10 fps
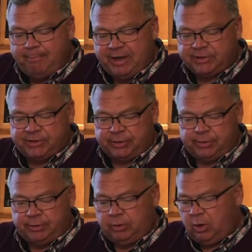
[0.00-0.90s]

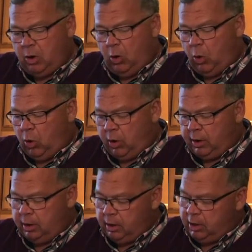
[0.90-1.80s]
mixer
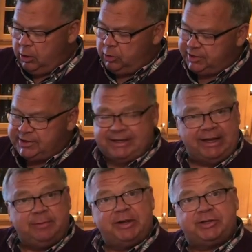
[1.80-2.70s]
or go to a
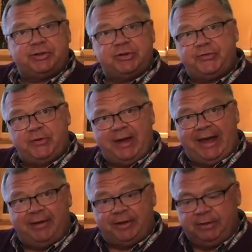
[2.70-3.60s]
stand mixer if you
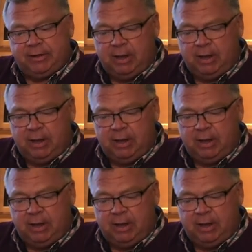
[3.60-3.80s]
have it.